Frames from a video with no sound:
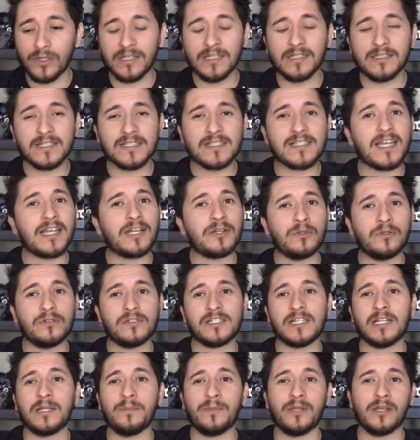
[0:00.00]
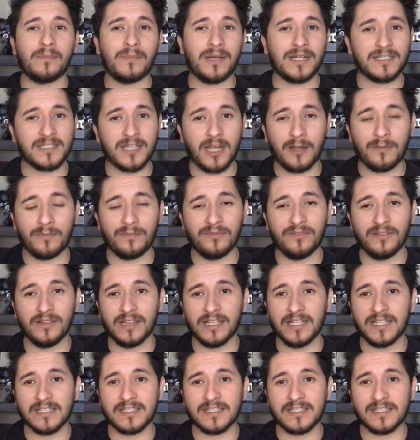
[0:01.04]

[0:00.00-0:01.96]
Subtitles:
really decide who's going to be on my top